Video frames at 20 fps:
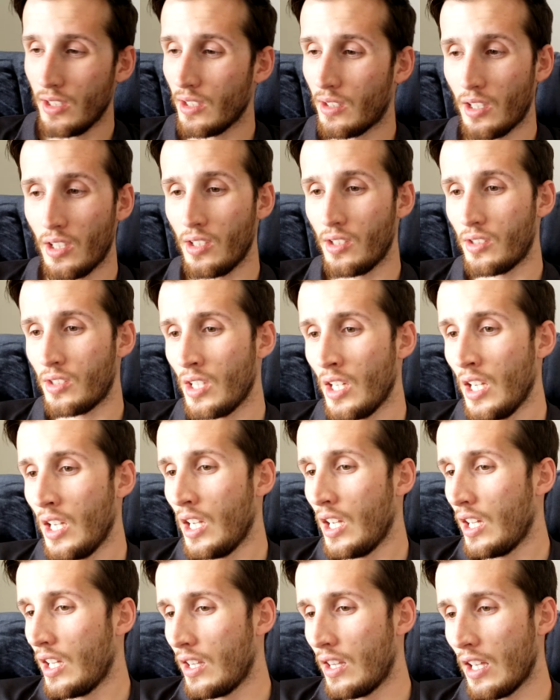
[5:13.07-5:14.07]
because
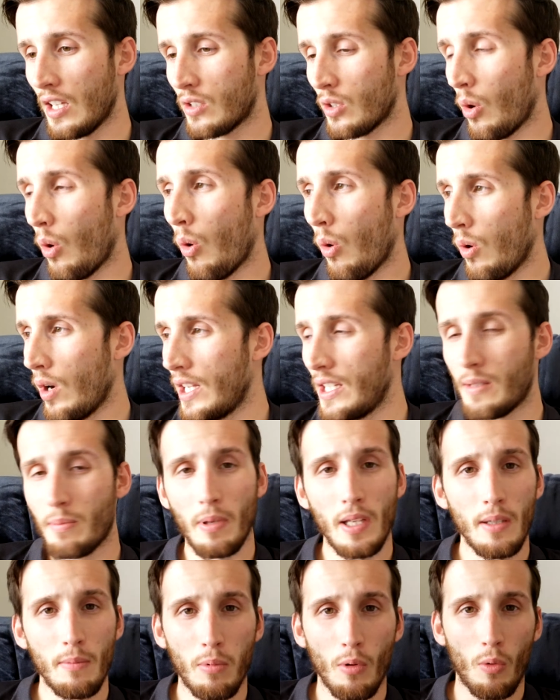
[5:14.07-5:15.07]
there's always
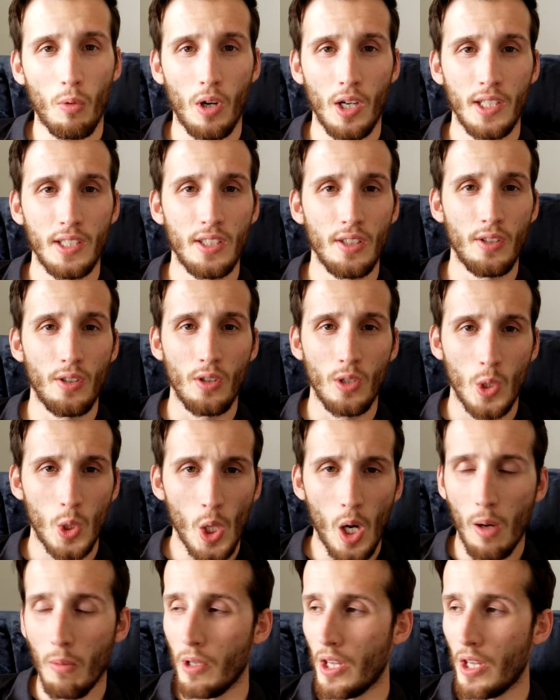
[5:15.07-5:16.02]
people wanting to do the job,